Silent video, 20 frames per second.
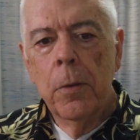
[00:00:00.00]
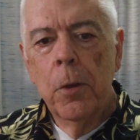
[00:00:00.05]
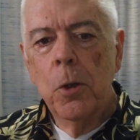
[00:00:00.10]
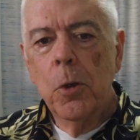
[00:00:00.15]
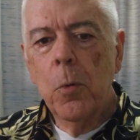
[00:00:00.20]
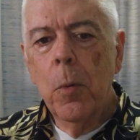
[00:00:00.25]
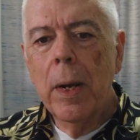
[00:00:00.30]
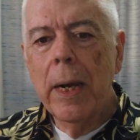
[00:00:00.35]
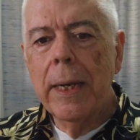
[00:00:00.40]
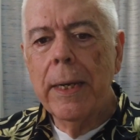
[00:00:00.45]

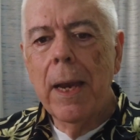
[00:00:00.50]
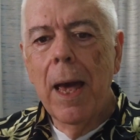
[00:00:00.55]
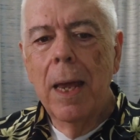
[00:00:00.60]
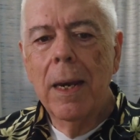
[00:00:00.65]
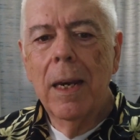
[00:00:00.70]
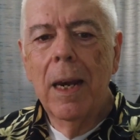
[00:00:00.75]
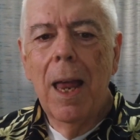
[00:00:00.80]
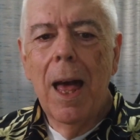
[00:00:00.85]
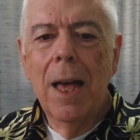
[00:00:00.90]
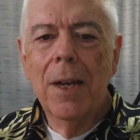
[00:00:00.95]
There's really
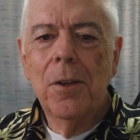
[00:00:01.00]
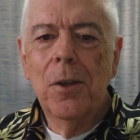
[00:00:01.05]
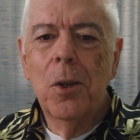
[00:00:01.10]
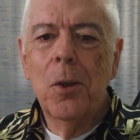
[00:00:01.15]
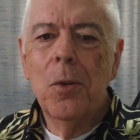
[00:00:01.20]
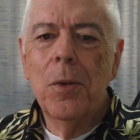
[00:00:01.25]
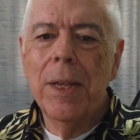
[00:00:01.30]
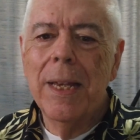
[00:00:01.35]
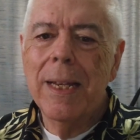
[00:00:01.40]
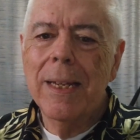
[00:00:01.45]
not a lot to
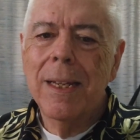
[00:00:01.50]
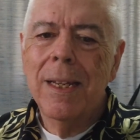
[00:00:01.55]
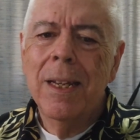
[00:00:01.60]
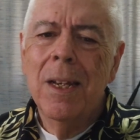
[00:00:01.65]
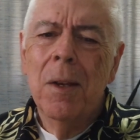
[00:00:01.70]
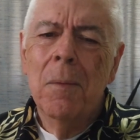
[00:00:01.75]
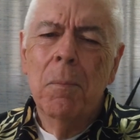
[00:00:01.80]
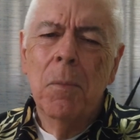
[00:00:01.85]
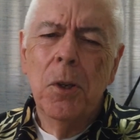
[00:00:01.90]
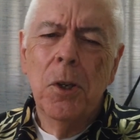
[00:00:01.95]
this,
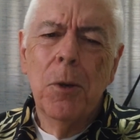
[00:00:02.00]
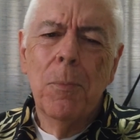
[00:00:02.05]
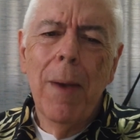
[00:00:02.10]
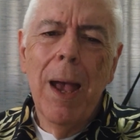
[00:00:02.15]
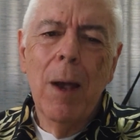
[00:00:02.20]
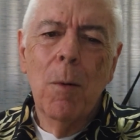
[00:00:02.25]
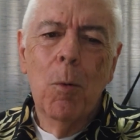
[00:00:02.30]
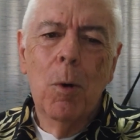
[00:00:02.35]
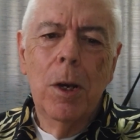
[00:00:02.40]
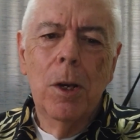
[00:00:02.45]
but you
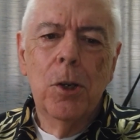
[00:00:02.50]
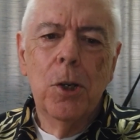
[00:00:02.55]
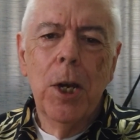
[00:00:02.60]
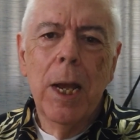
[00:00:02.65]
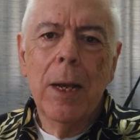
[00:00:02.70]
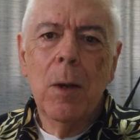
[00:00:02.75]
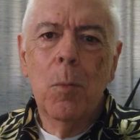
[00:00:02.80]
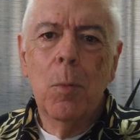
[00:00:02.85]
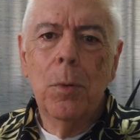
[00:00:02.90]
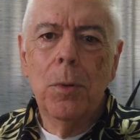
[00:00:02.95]
might want to
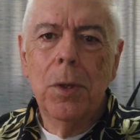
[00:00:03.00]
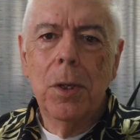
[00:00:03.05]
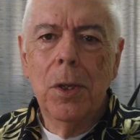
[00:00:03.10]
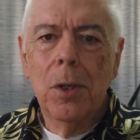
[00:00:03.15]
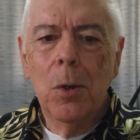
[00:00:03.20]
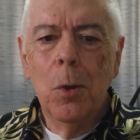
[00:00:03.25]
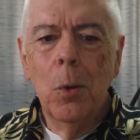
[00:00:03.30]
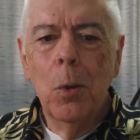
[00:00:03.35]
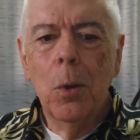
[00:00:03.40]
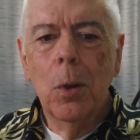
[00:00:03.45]
check with the
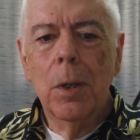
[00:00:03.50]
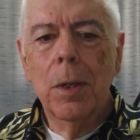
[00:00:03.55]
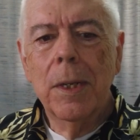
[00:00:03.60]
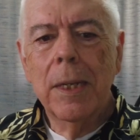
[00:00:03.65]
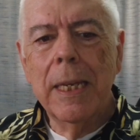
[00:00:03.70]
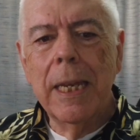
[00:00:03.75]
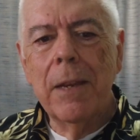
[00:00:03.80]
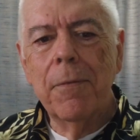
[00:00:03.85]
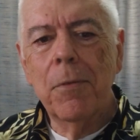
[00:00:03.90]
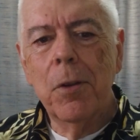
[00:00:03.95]
school and
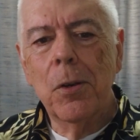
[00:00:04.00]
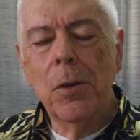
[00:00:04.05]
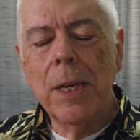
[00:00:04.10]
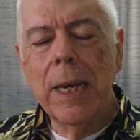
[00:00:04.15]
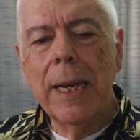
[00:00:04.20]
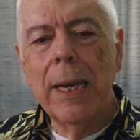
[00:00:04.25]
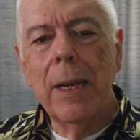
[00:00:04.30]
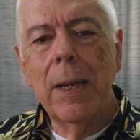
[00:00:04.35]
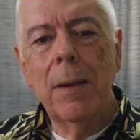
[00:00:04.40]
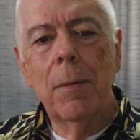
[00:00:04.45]
see if there's
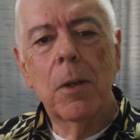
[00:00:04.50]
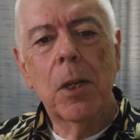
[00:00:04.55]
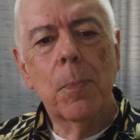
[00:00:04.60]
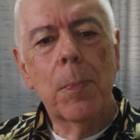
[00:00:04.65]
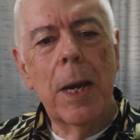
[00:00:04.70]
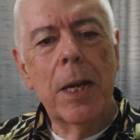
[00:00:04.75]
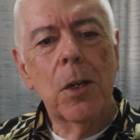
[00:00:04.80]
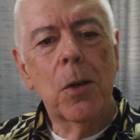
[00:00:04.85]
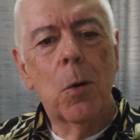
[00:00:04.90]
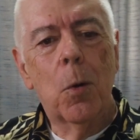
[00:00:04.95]
any
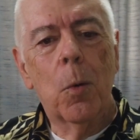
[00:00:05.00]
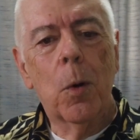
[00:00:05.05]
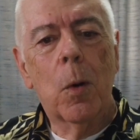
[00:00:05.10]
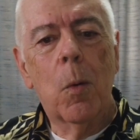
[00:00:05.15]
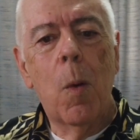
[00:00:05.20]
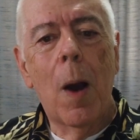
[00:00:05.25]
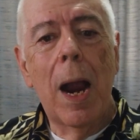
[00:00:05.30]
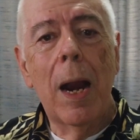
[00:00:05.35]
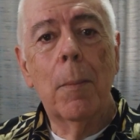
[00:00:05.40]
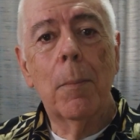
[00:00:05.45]
special
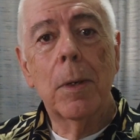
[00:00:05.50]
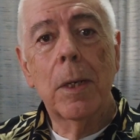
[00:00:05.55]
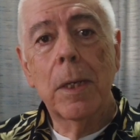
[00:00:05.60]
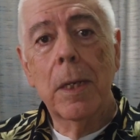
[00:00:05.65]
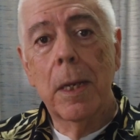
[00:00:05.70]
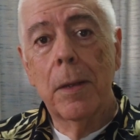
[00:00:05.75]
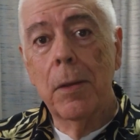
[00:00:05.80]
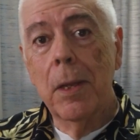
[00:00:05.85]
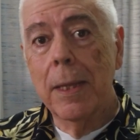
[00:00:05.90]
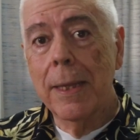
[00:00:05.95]

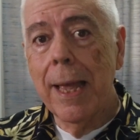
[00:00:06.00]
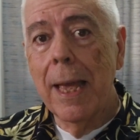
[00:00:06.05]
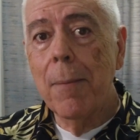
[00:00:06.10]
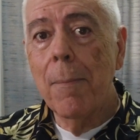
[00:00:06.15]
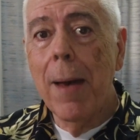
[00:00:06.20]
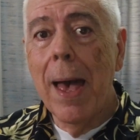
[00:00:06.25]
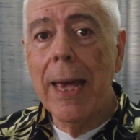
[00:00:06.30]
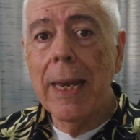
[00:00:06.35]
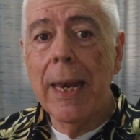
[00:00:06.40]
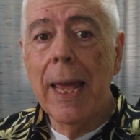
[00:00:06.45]
requirements that they
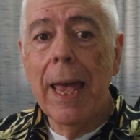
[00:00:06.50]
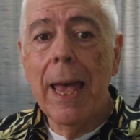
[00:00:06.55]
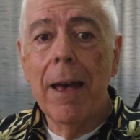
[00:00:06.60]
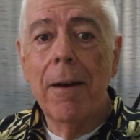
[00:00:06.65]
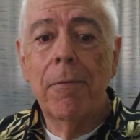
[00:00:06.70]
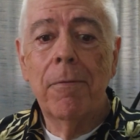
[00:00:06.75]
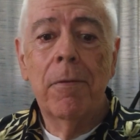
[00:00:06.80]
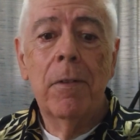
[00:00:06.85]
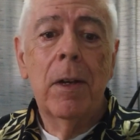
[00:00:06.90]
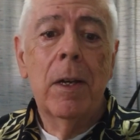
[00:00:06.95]
might
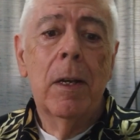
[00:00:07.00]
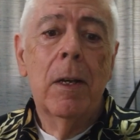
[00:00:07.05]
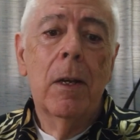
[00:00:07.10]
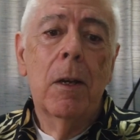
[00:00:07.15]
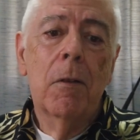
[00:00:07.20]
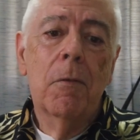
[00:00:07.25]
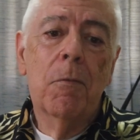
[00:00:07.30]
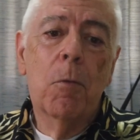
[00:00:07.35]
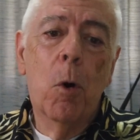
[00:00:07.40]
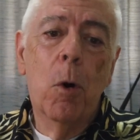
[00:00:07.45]
have
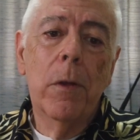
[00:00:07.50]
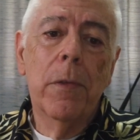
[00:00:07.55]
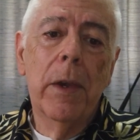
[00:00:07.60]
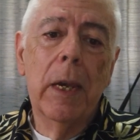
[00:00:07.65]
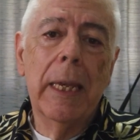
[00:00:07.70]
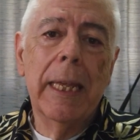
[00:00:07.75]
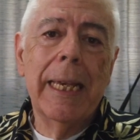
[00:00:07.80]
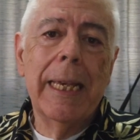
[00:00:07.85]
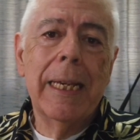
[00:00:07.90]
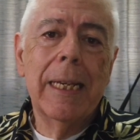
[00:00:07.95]
for the
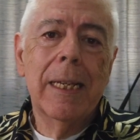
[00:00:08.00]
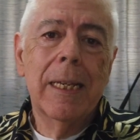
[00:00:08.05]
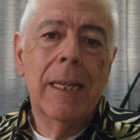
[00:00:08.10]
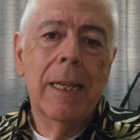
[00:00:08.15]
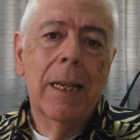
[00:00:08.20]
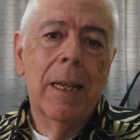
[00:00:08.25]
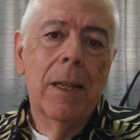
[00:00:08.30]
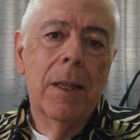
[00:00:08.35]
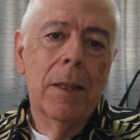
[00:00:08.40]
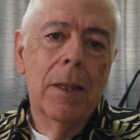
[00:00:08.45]
lease
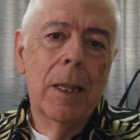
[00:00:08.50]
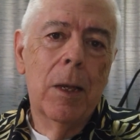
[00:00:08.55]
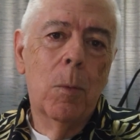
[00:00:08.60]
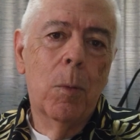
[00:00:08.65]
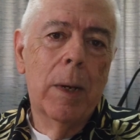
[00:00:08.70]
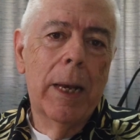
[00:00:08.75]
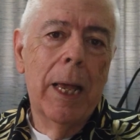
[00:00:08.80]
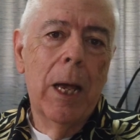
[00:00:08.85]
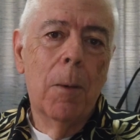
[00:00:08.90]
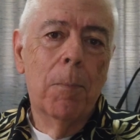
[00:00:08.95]
that
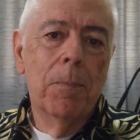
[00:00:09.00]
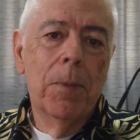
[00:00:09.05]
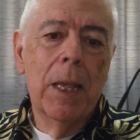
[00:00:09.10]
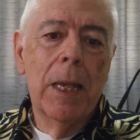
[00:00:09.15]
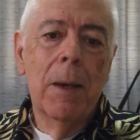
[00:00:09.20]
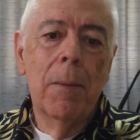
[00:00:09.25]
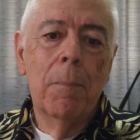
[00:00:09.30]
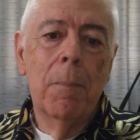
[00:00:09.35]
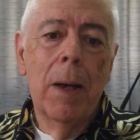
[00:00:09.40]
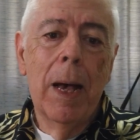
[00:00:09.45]
would help
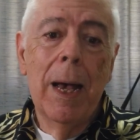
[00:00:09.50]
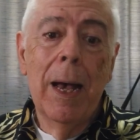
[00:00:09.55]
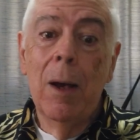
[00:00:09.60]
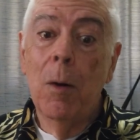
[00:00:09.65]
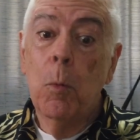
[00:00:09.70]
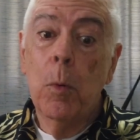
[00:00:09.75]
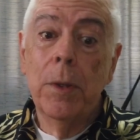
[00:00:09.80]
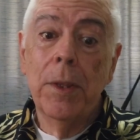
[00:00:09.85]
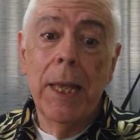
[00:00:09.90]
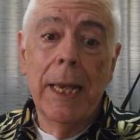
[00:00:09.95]
them
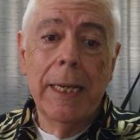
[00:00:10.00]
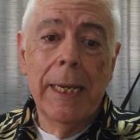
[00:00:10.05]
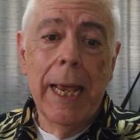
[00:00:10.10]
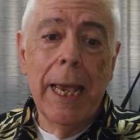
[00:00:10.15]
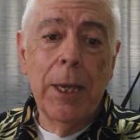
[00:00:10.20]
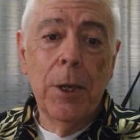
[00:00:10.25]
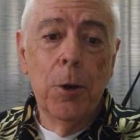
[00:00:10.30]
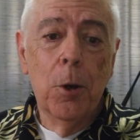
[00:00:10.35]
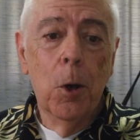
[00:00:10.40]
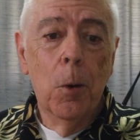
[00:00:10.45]
when they
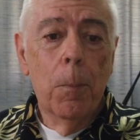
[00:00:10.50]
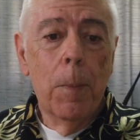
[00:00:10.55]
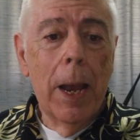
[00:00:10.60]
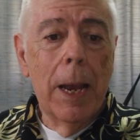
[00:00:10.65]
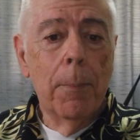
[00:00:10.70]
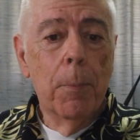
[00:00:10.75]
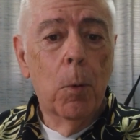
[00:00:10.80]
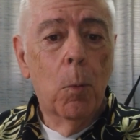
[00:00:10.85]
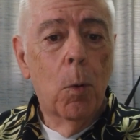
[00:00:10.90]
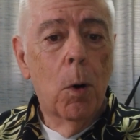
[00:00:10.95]
take your
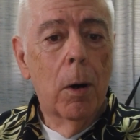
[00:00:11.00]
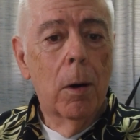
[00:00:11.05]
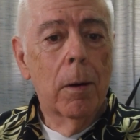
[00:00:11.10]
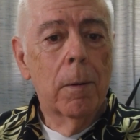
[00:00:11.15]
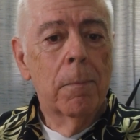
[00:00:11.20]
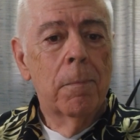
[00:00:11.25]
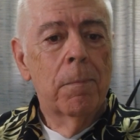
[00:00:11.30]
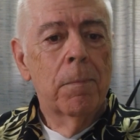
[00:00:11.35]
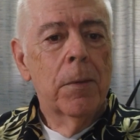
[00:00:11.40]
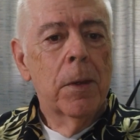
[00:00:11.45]

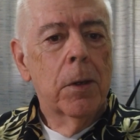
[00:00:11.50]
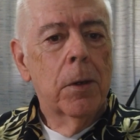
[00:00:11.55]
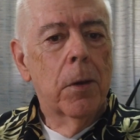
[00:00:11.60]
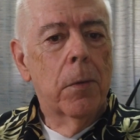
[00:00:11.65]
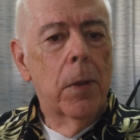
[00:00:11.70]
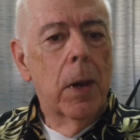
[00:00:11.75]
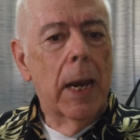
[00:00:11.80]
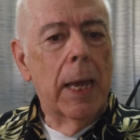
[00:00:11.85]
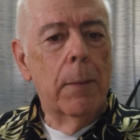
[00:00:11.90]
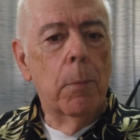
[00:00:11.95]
paperwork to
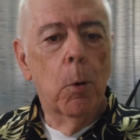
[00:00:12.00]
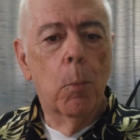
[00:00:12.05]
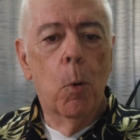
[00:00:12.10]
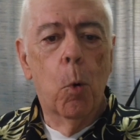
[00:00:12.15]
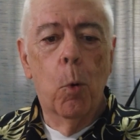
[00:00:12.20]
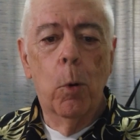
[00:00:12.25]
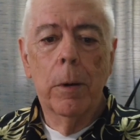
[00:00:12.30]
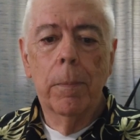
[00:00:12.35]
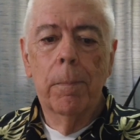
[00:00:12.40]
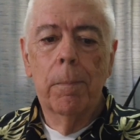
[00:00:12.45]
the labor
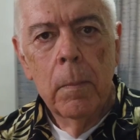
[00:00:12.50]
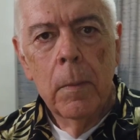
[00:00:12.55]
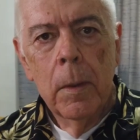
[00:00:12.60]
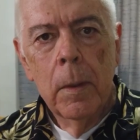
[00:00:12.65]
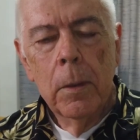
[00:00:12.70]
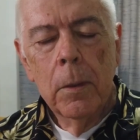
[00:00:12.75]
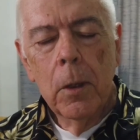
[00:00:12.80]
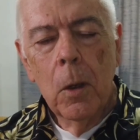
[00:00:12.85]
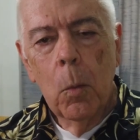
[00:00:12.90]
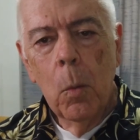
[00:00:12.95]
board.
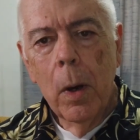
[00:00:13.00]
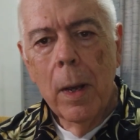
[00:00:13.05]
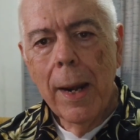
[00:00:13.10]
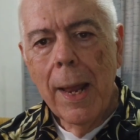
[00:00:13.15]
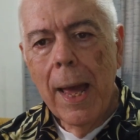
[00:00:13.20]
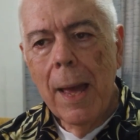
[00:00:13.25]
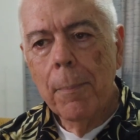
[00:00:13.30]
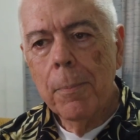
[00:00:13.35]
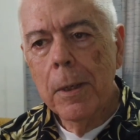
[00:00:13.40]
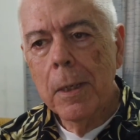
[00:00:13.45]
So what
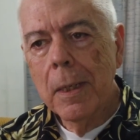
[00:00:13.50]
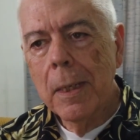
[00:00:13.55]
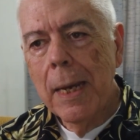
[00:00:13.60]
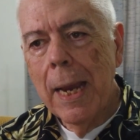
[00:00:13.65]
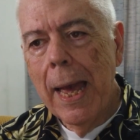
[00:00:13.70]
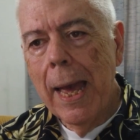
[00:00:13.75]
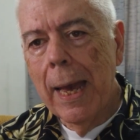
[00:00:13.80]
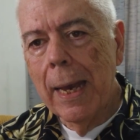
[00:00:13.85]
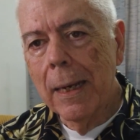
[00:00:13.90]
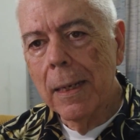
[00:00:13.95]
happens
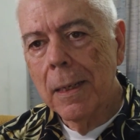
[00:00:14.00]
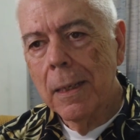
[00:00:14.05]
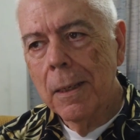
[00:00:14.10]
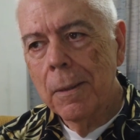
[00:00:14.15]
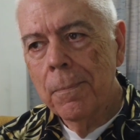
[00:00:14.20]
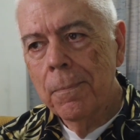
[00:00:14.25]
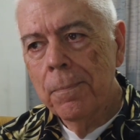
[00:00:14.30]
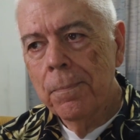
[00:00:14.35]
next?